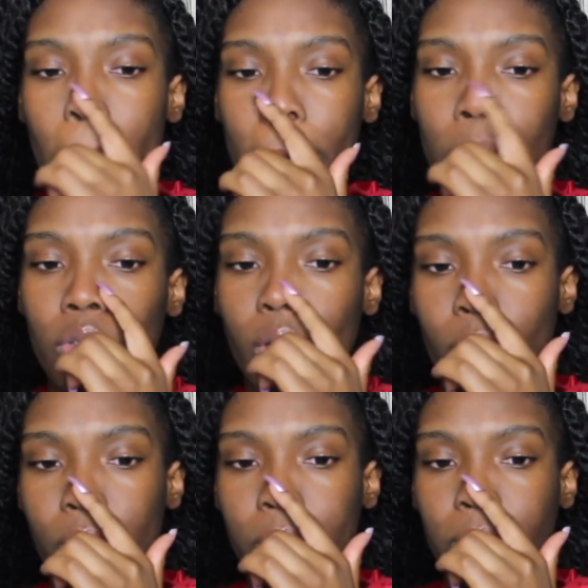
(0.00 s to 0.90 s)
And
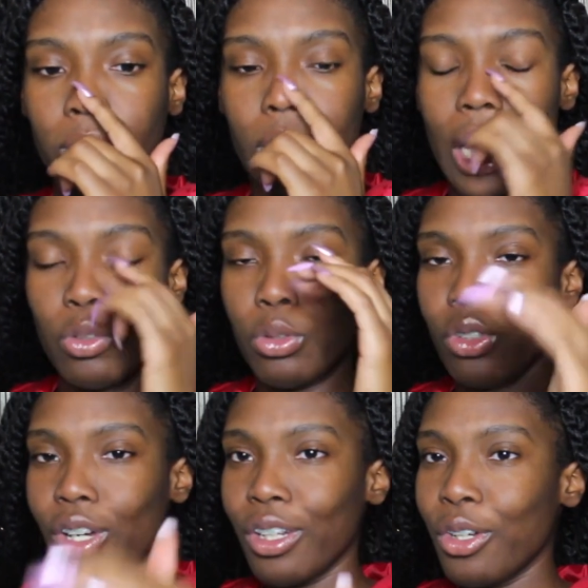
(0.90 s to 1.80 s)
so as we
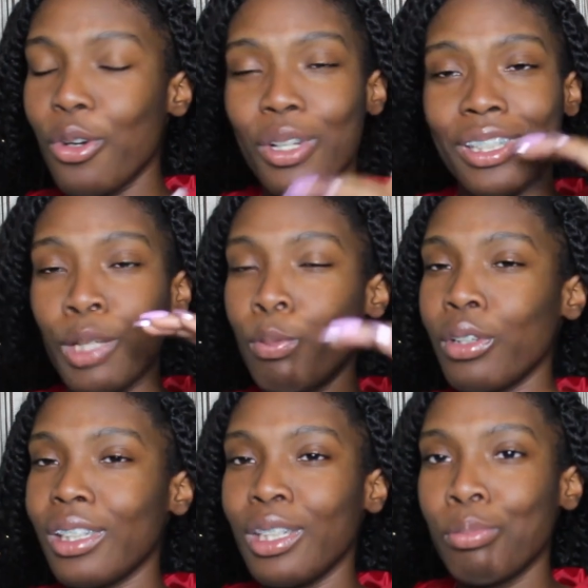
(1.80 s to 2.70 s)
started going
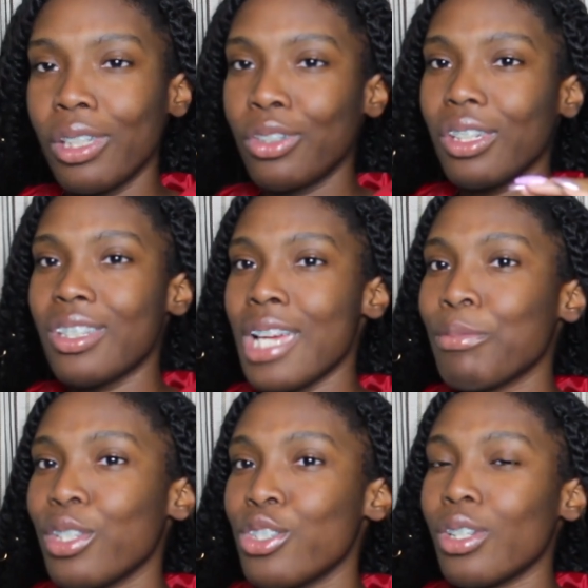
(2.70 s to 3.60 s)
deeper and deeper into the
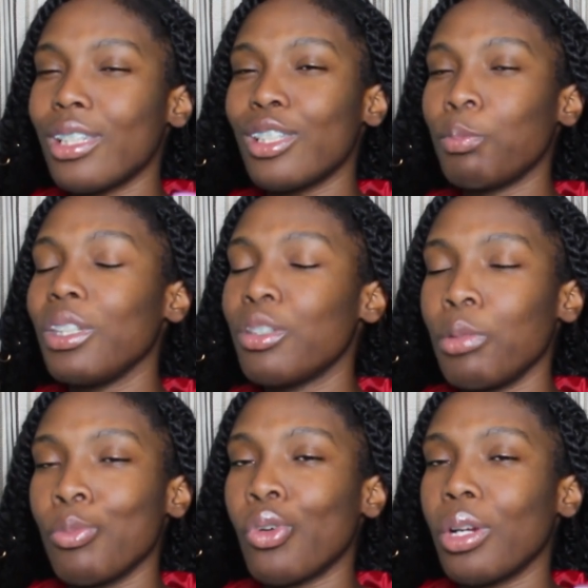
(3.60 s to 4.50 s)
chapter, he started to speak to
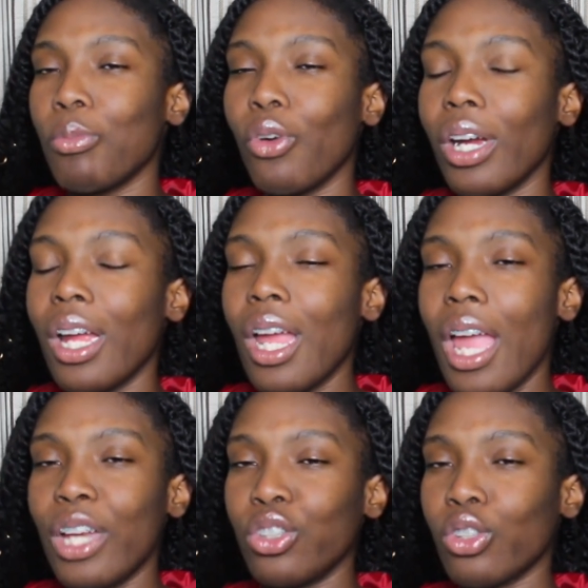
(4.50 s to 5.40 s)
me more and more.
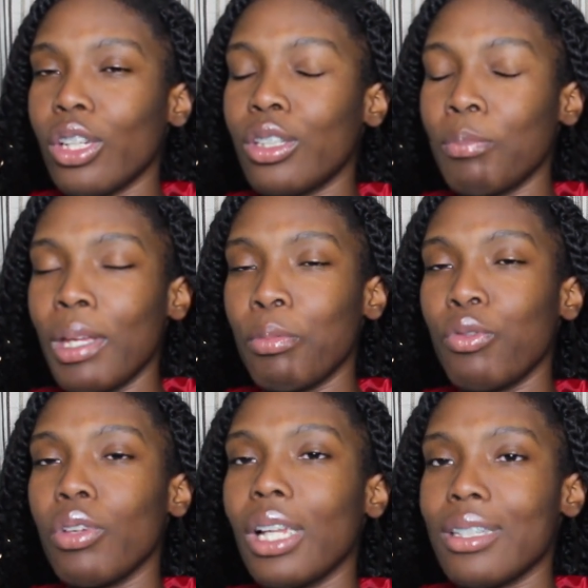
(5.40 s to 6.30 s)
And it started to make me
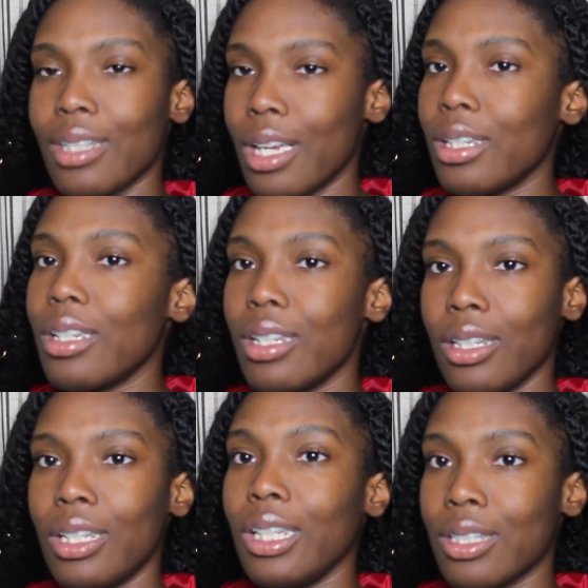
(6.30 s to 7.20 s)
realize that I need to
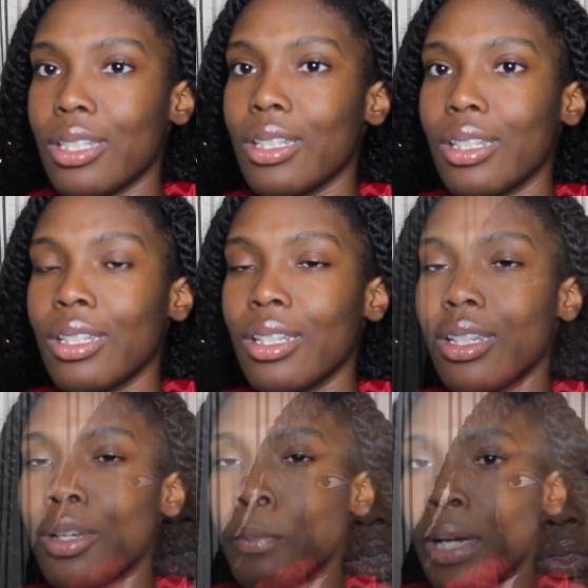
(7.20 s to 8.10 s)
delete. It's